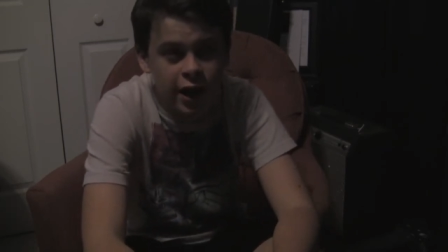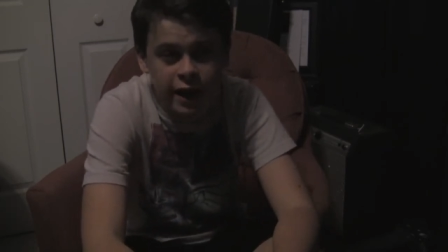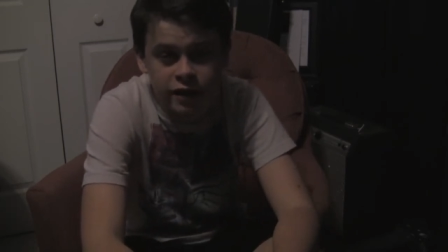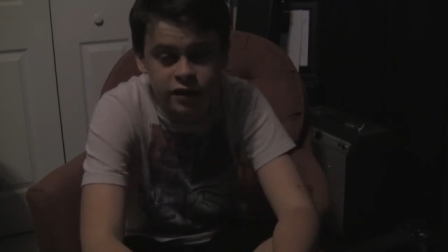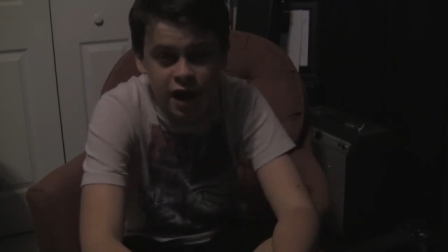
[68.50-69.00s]

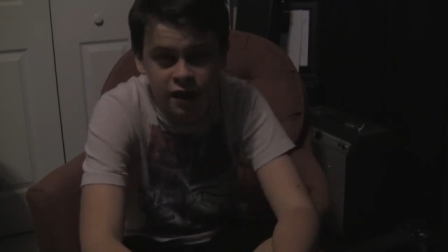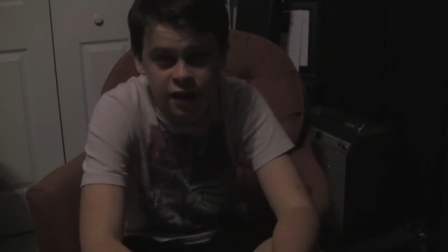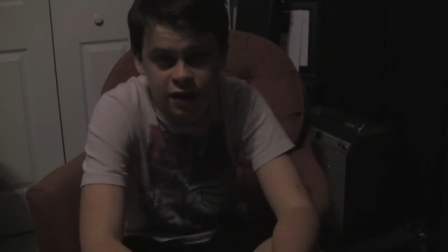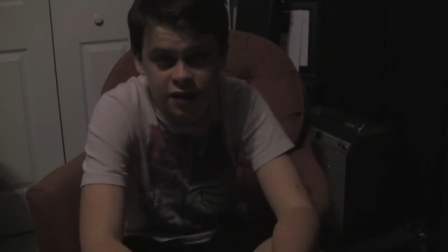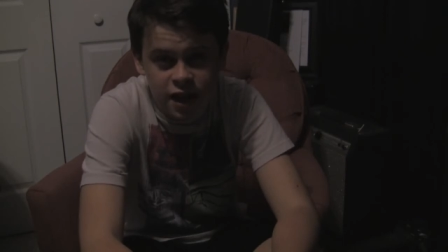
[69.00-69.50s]
and
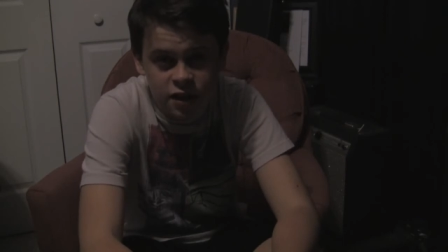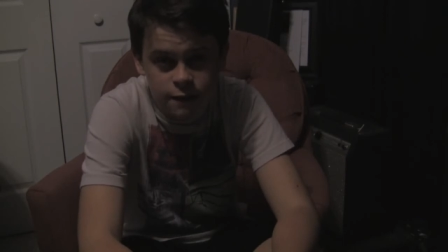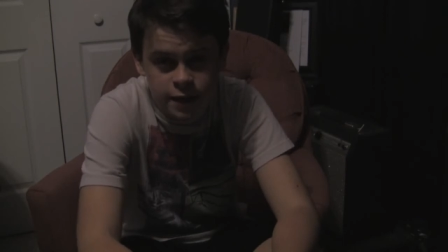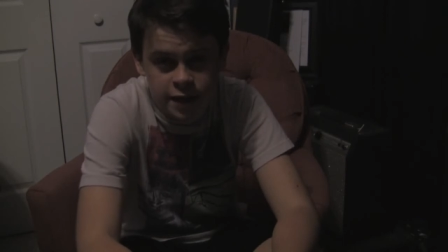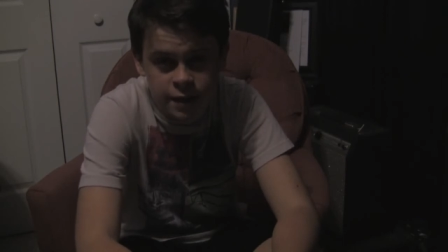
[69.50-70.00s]
Callahan
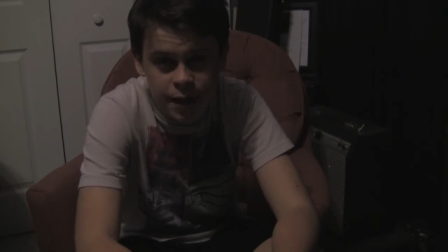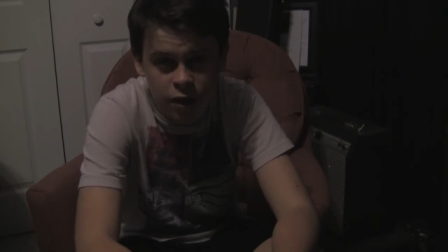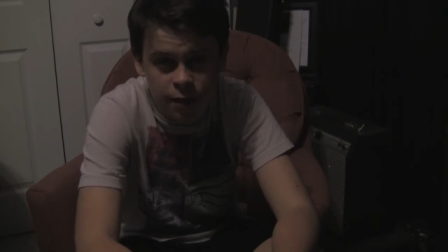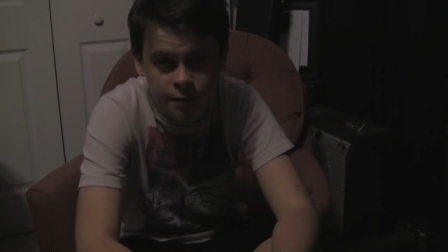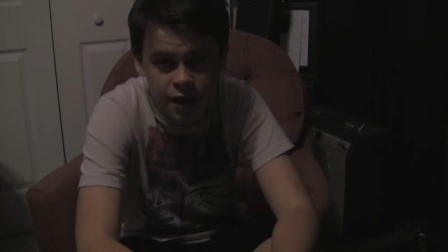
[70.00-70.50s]
Detectives is
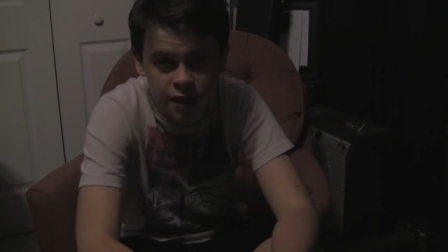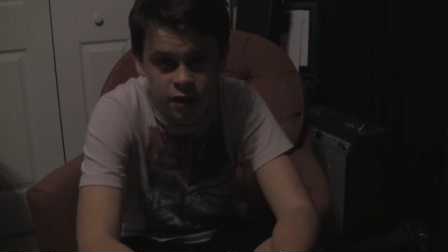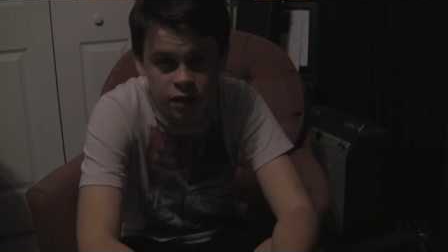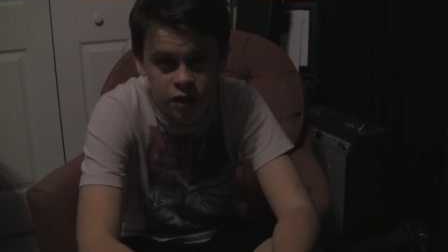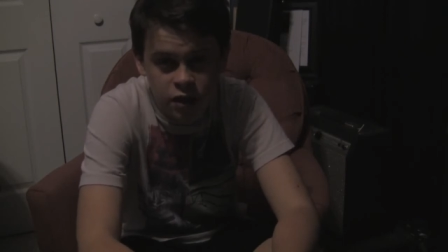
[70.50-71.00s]
about a
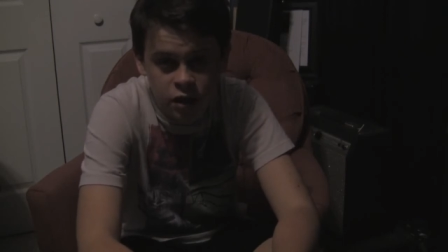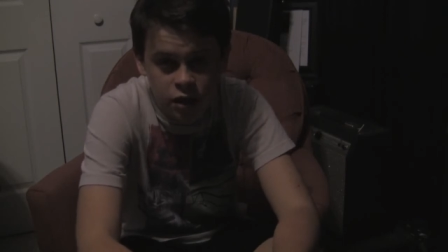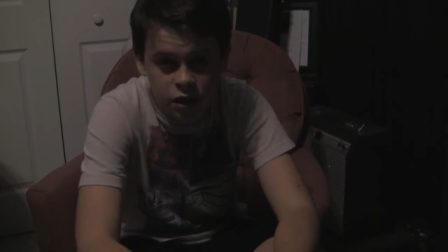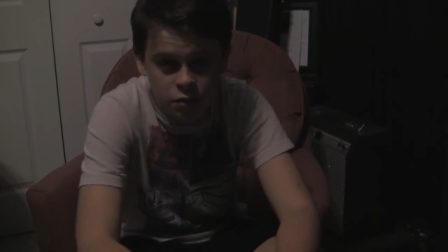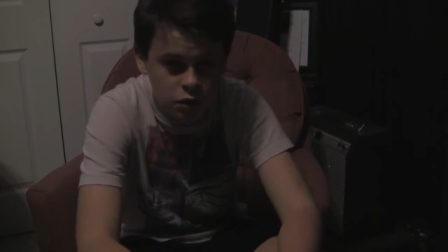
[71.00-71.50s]
man,
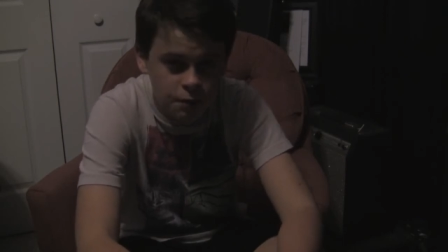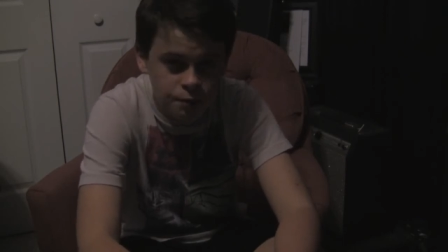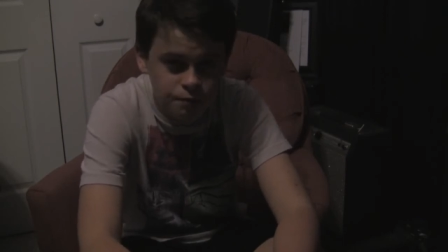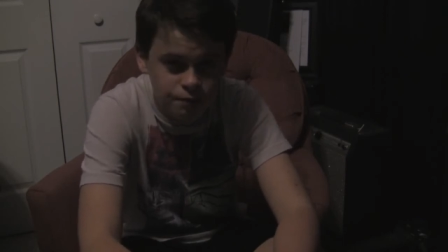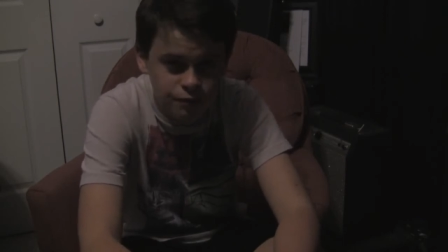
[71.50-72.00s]

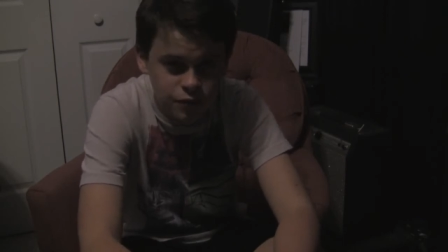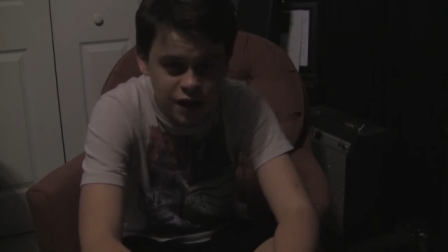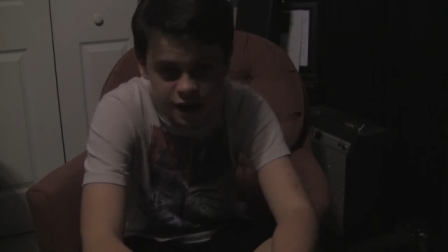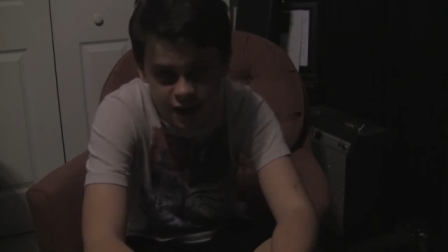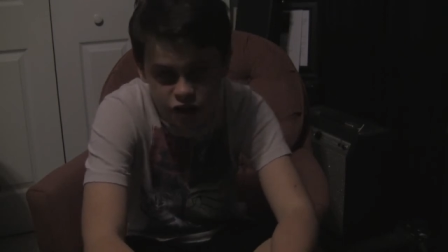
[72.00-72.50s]
well, a
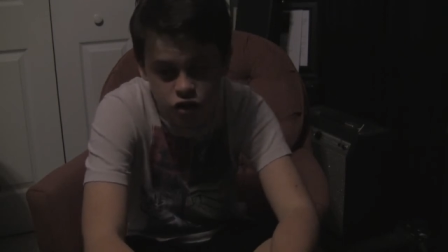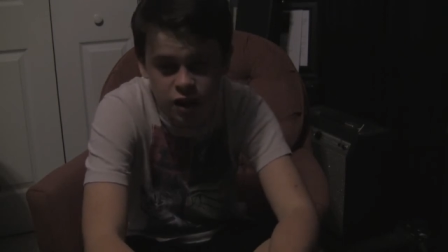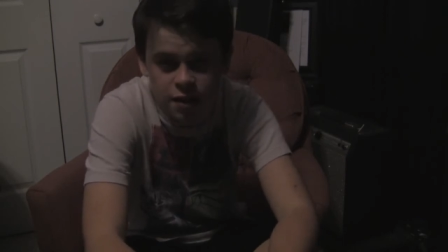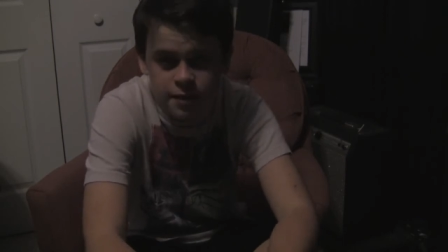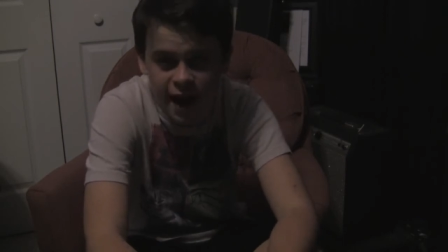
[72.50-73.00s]
teenager
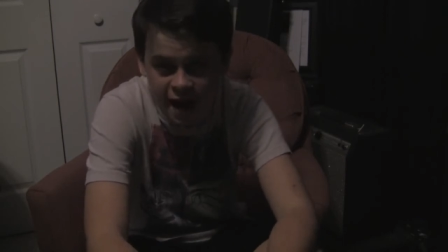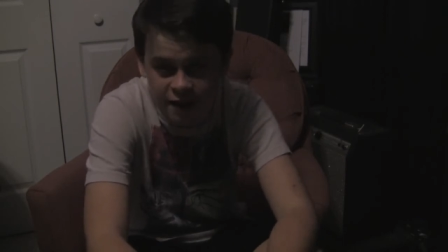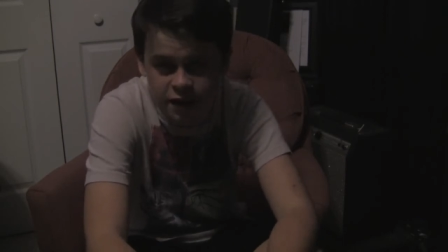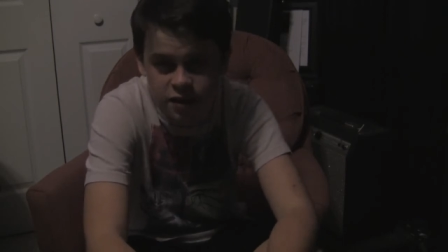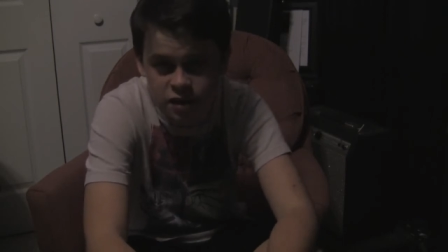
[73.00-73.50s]
named
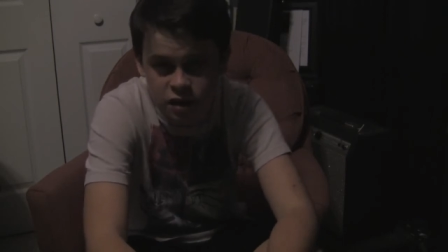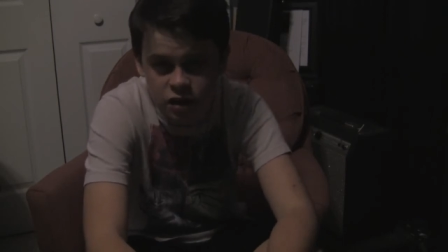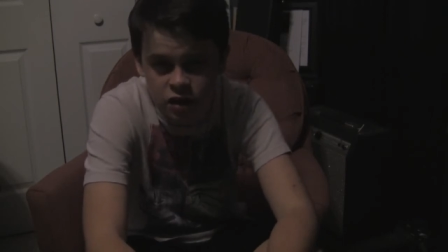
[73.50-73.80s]
Alex.